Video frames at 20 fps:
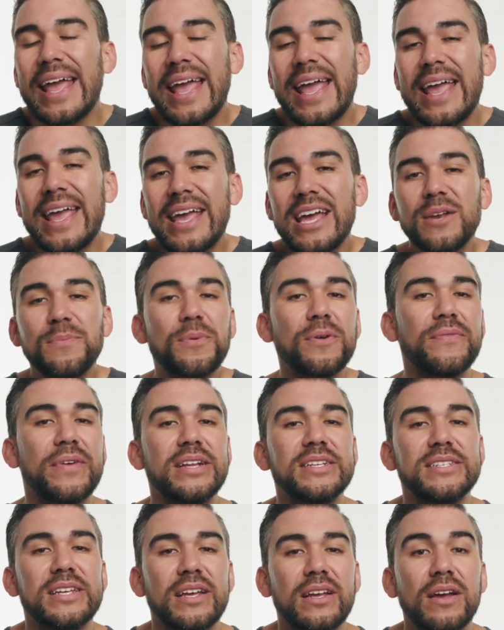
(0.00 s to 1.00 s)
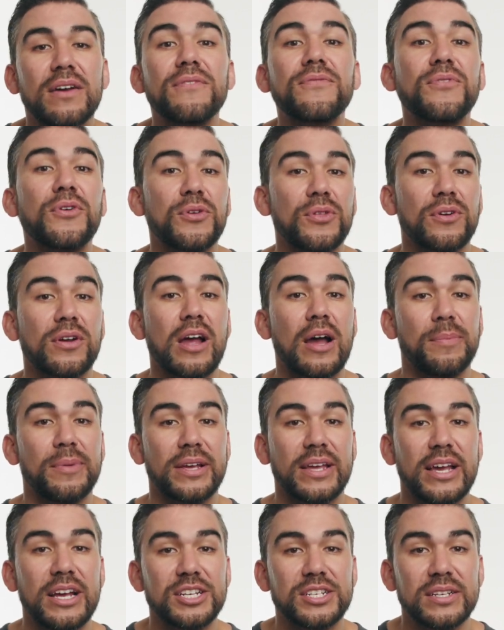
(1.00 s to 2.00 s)
and preventing further
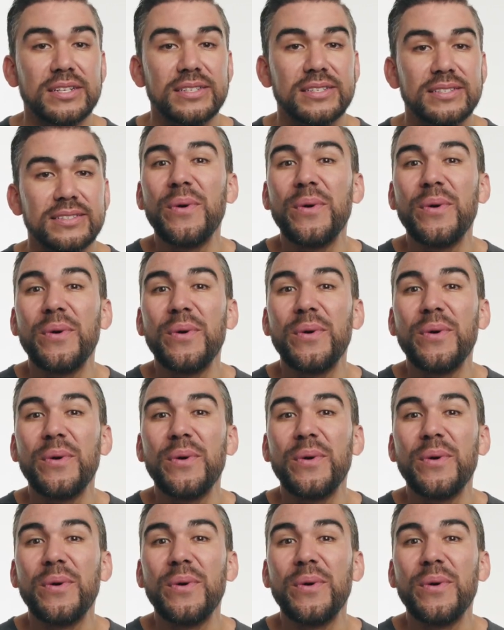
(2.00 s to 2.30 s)
complications.